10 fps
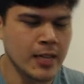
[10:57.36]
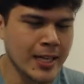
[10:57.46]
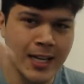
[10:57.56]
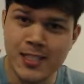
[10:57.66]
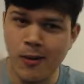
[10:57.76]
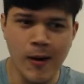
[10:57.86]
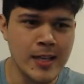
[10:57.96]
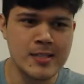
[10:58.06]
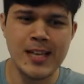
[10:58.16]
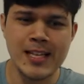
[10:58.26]

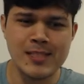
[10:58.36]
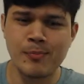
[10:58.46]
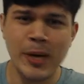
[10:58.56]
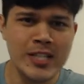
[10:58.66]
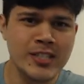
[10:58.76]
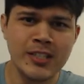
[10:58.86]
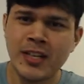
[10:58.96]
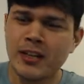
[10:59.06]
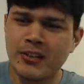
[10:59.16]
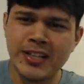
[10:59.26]
it's budget.
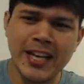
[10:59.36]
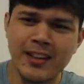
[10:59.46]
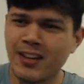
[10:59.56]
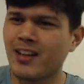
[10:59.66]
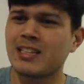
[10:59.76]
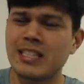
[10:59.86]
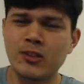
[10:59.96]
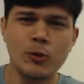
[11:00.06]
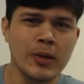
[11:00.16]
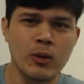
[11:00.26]
You're getting a
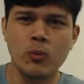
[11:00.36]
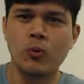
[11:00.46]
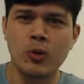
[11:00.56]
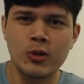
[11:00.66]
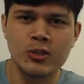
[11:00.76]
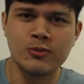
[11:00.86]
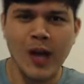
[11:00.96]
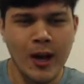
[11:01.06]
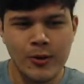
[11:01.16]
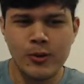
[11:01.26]
little bit worse
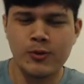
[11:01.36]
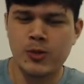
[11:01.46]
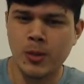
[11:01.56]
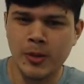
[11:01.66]
value for some of your